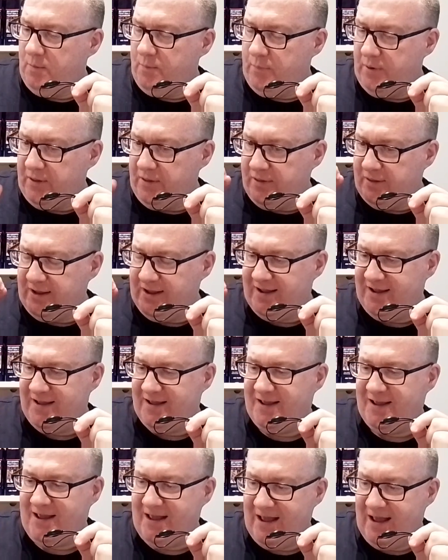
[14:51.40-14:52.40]
But
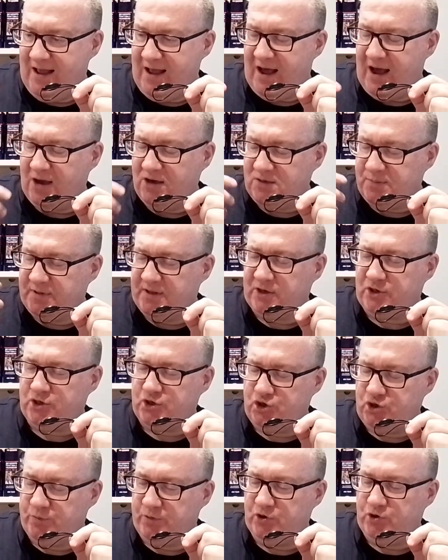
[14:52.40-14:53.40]
I used to make a
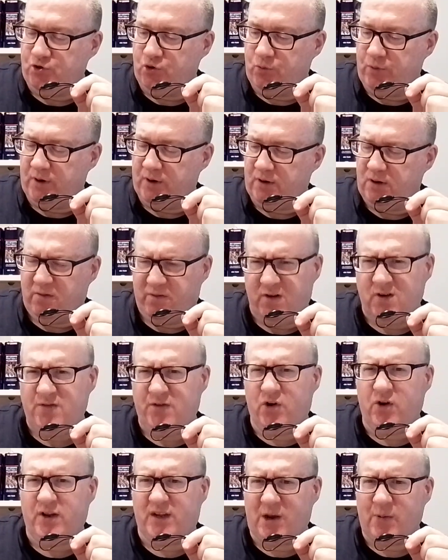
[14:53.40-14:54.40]
stupid joke where, like, if
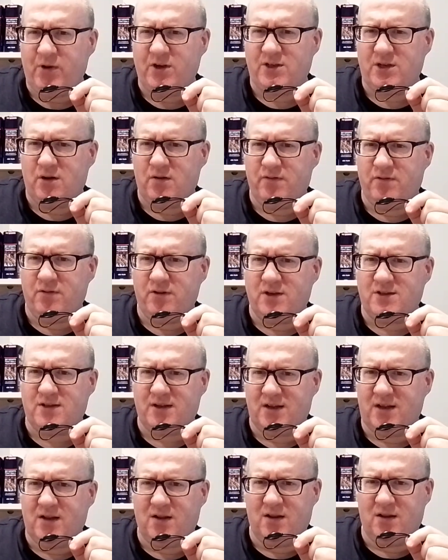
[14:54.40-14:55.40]
you're going to kill yourself, and this
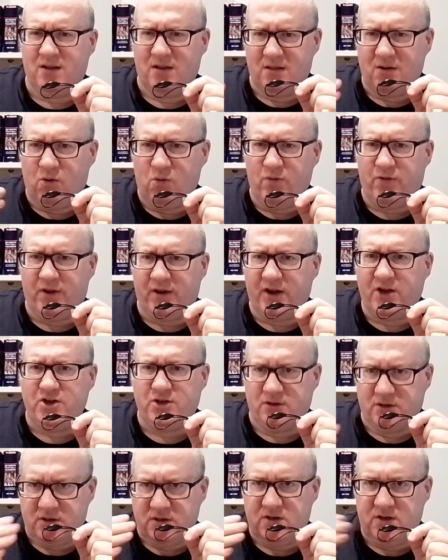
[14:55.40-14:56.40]
thing, the whole thing
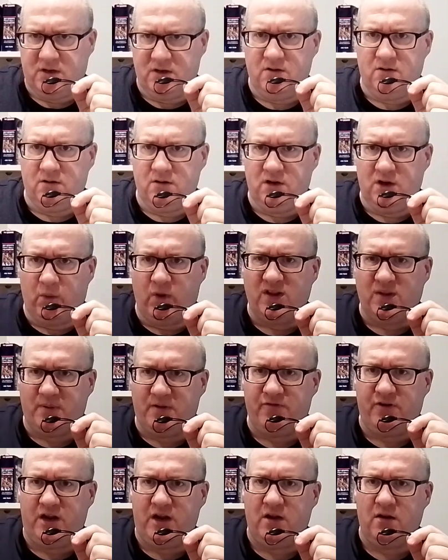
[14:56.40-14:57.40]
is you want to be
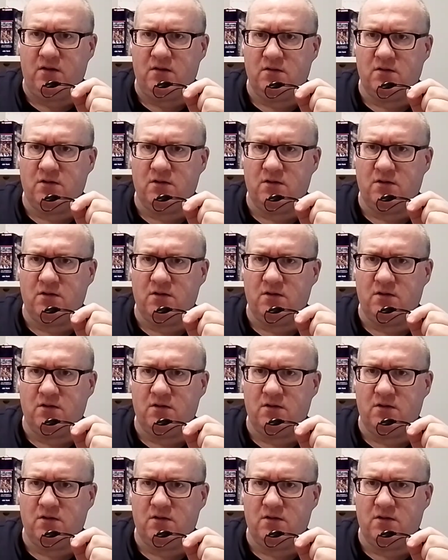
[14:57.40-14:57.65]
free.